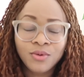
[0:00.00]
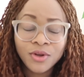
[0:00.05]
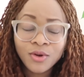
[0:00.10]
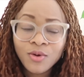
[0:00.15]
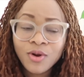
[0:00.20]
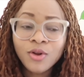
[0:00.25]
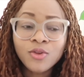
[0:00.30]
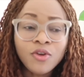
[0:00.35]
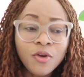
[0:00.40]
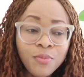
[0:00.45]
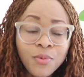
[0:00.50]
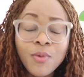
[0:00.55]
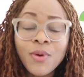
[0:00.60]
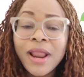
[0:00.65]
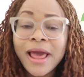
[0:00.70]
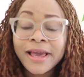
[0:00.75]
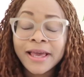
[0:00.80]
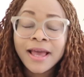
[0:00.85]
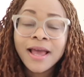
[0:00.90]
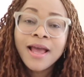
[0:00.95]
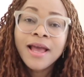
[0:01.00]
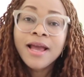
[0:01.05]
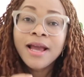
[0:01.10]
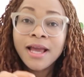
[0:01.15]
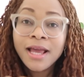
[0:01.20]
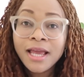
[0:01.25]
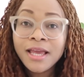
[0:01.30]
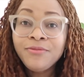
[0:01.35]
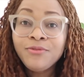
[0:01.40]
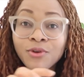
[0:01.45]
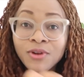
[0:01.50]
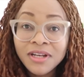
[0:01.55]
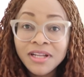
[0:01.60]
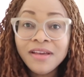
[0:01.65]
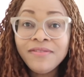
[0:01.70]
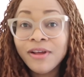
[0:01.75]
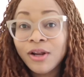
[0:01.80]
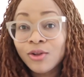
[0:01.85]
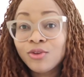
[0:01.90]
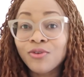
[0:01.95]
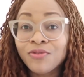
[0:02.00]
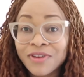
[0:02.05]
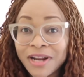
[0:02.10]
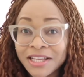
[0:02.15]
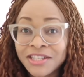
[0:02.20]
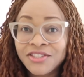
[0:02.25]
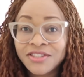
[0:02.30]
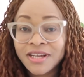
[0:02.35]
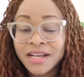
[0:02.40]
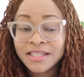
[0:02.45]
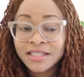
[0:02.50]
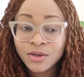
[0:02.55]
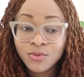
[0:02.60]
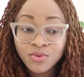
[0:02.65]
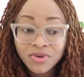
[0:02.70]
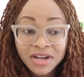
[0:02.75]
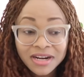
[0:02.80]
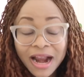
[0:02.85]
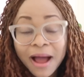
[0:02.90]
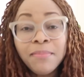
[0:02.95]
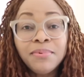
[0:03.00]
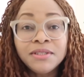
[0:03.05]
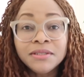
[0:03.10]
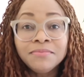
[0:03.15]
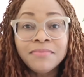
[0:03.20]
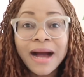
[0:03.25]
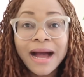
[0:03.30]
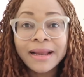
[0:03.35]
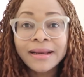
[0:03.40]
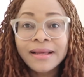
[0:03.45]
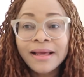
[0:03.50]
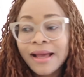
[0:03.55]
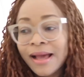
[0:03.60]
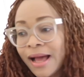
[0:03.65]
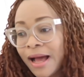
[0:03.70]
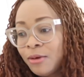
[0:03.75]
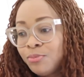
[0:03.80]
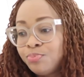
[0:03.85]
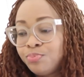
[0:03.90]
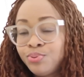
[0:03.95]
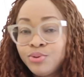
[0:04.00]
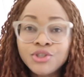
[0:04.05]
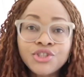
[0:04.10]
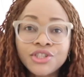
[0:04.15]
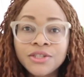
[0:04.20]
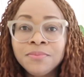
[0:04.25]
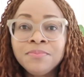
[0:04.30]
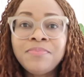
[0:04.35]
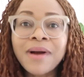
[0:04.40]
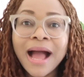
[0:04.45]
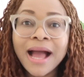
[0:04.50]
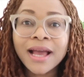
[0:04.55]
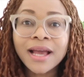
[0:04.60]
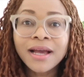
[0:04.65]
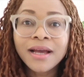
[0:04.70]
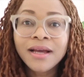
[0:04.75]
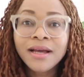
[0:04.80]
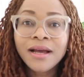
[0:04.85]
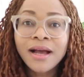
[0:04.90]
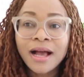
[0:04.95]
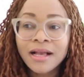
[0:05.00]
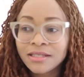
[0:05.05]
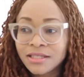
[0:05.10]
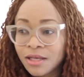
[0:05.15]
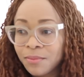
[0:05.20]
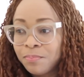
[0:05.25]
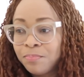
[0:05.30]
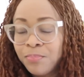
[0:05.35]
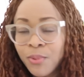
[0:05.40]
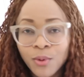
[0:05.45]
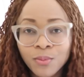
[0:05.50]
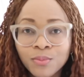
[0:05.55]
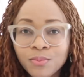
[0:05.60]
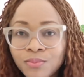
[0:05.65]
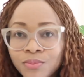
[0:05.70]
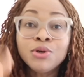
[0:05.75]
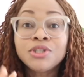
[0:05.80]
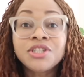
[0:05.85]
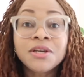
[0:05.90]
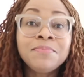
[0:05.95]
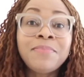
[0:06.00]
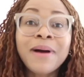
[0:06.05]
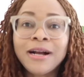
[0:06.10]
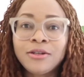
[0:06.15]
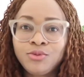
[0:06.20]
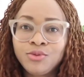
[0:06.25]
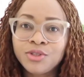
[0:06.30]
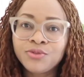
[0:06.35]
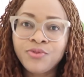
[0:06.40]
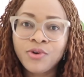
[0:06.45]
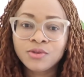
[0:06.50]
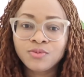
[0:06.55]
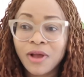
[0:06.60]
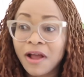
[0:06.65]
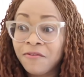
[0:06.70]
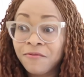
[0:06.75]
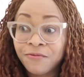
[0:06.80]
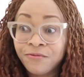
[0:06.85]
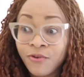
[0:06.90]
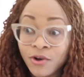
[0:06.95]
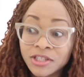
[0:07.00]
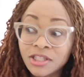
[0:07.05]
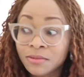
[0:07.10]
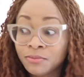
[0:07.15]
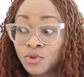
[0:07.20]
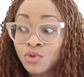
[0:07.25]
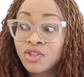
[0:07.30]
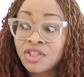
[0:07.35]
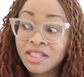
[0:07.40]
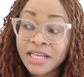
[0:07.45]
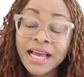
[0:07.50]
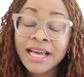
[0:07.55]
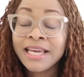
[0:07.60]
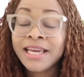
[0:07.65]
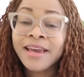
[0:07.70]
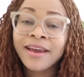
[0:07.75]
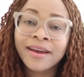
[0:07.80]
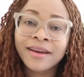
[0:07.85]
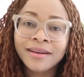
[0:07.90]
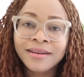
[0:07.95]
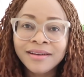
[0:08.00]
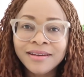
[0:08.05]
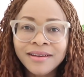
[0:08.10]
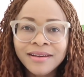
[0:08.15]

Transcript: You know, a lot of people were like, if you leave a lot of Nigerians, they will grab the man and push him back and say, boom, push him back to his first wife and force him to stay here.